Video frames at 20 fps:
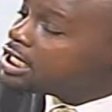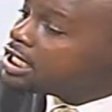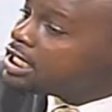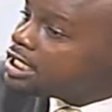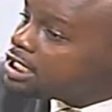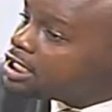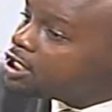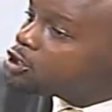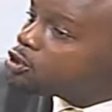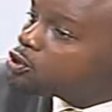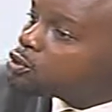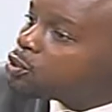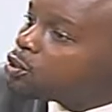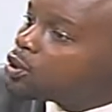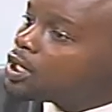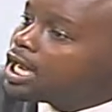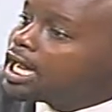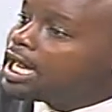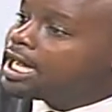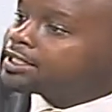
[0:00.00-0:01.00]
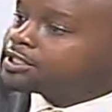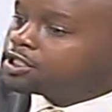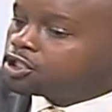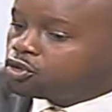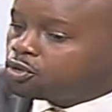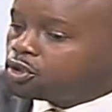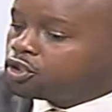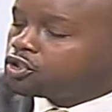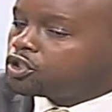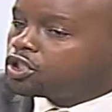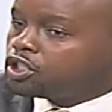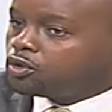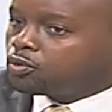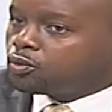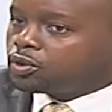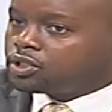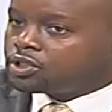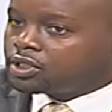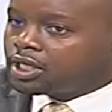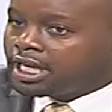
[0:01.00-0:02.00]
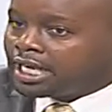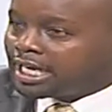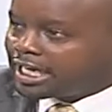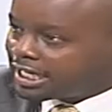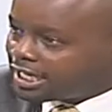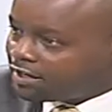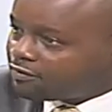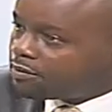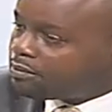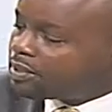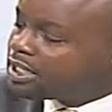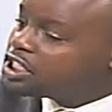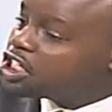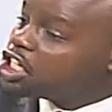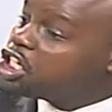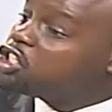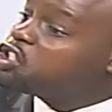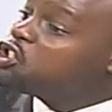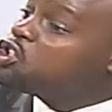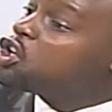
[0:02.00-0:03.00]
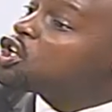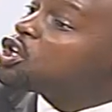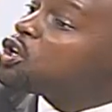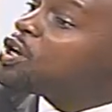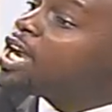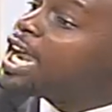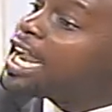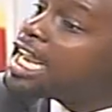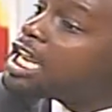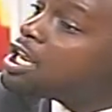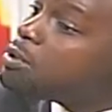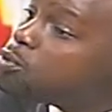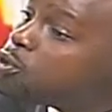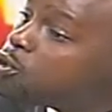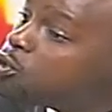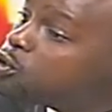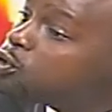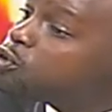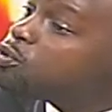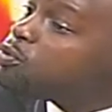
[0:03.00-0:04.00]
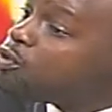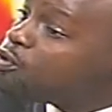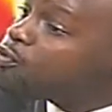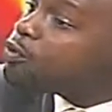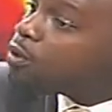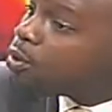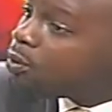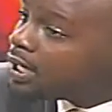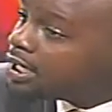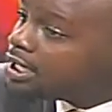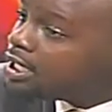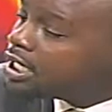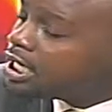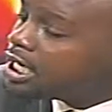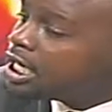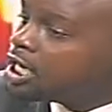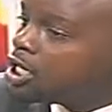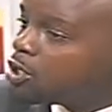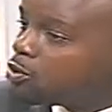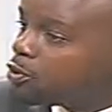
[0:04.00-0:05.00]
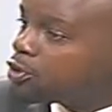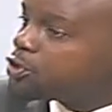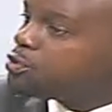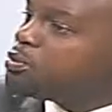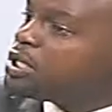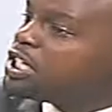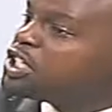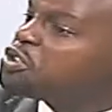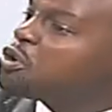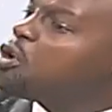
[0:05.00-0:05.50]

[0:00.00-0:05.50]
lead to a situation in which government is no longer able to move forward, which means